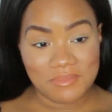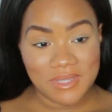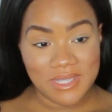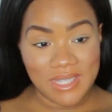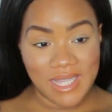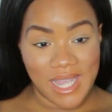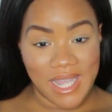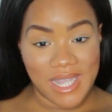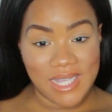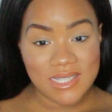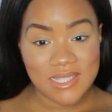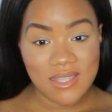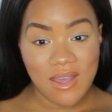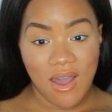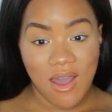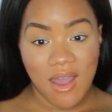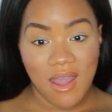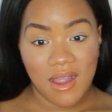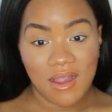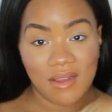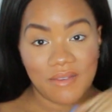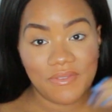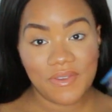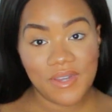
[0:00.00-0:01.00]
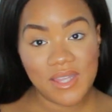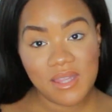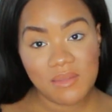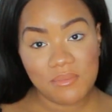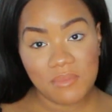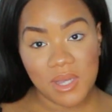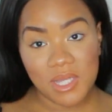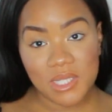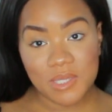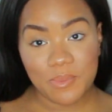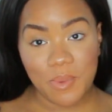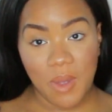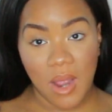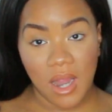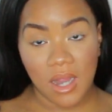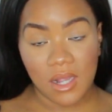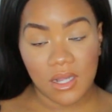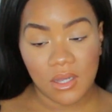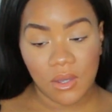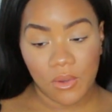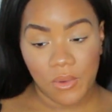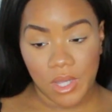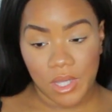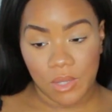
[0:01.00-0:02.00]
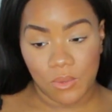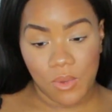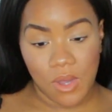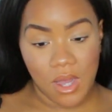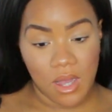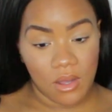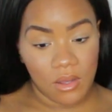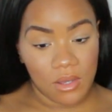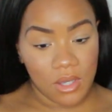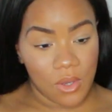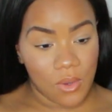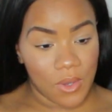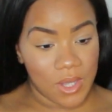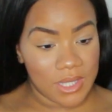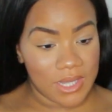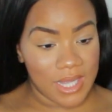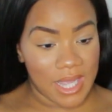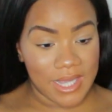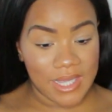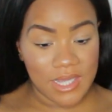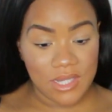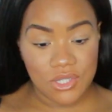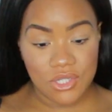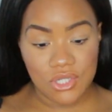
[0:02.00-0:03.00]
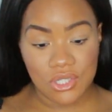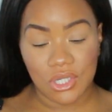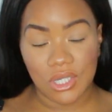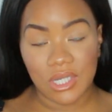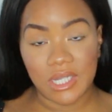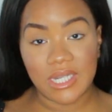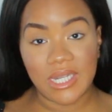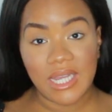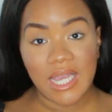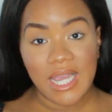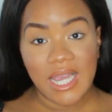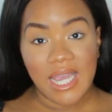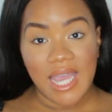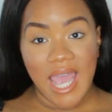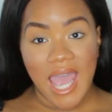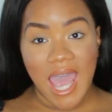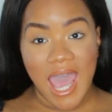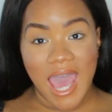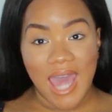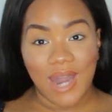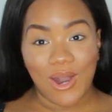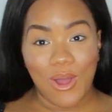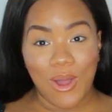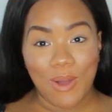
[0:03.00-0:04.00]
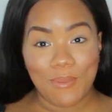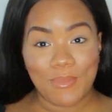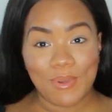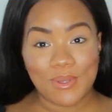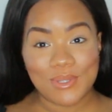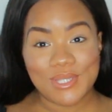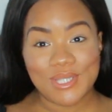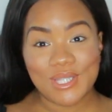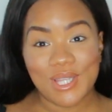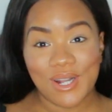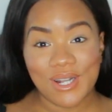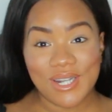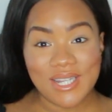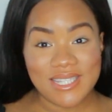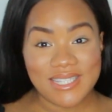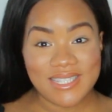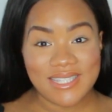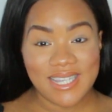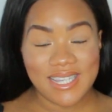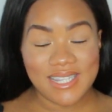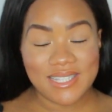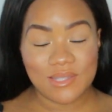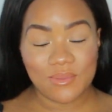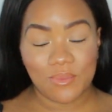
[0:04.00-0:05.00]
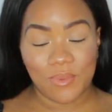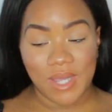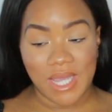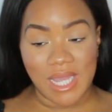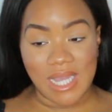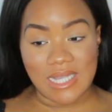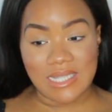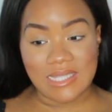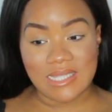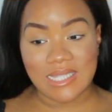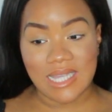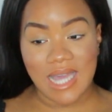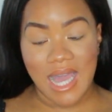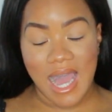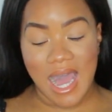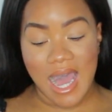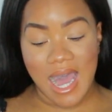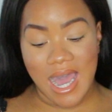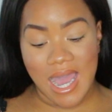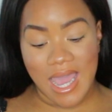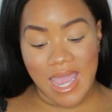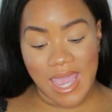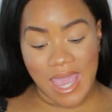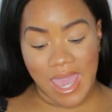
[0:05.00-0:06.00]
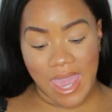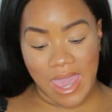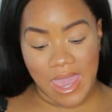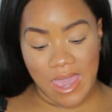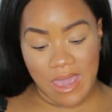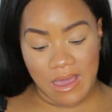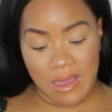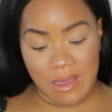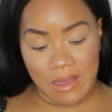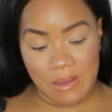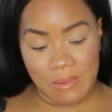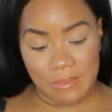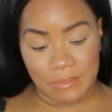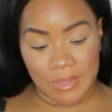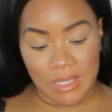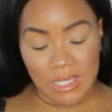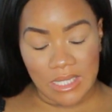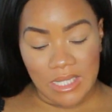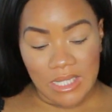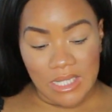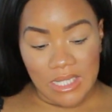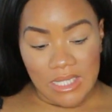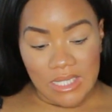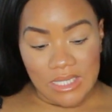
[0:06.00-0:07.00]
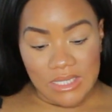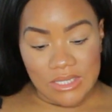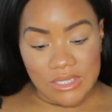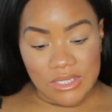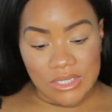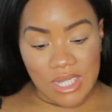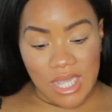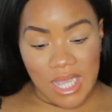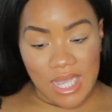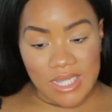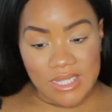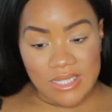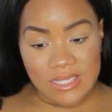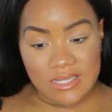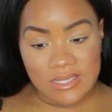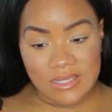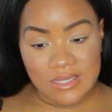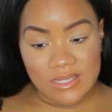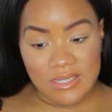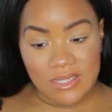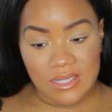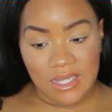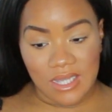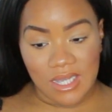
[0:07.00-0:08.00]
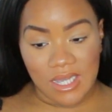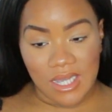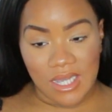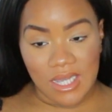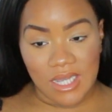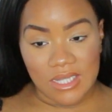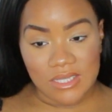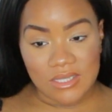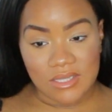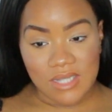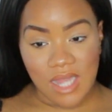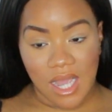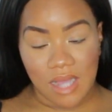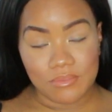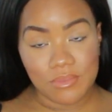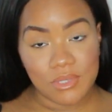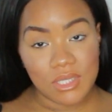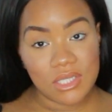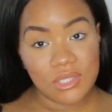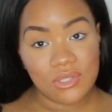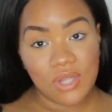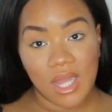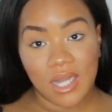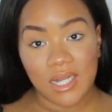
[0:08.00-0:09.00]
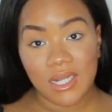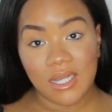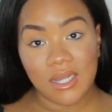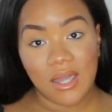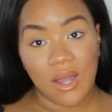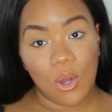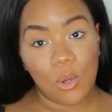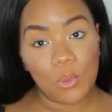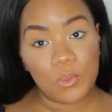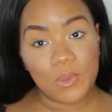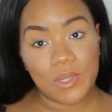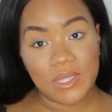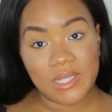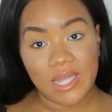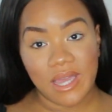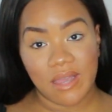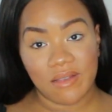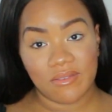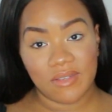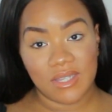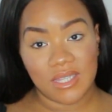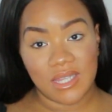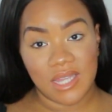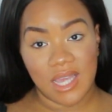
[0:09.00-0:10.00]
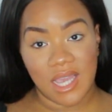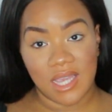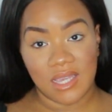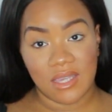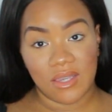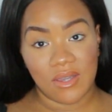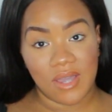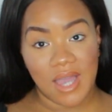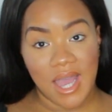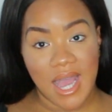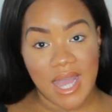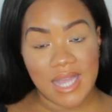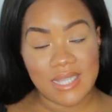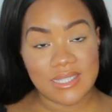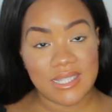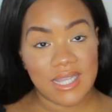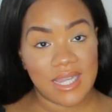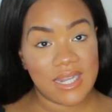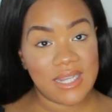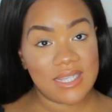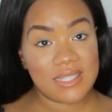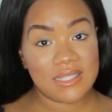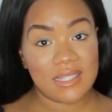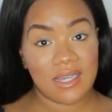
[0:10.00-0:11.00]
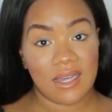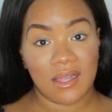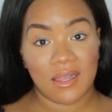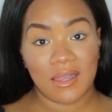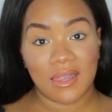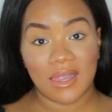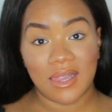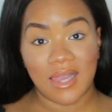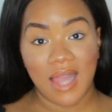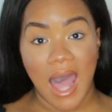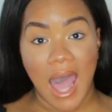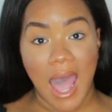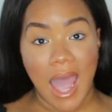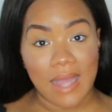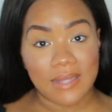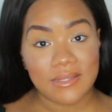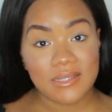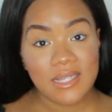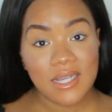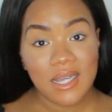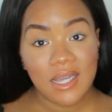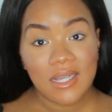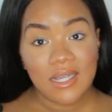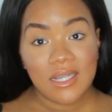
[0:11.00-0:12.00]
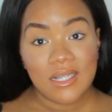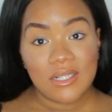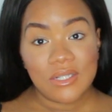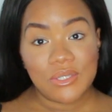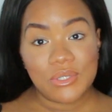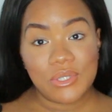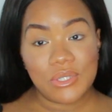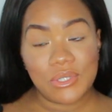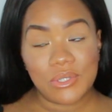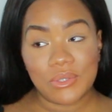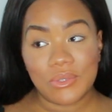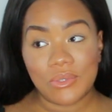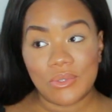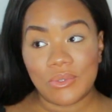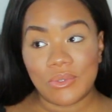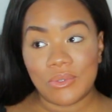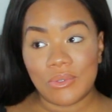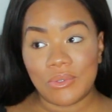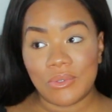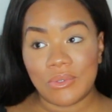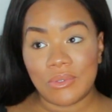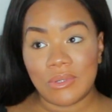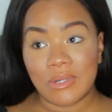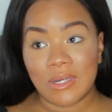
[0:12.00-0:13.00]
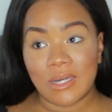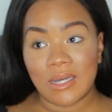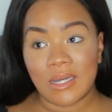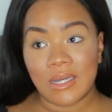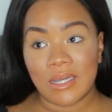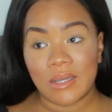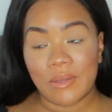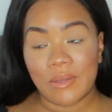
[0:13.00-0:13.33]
things are for the most part going well, going like it should at almost 36 weeks. I'm just trying to cope with everything, you guys. It is a lot to,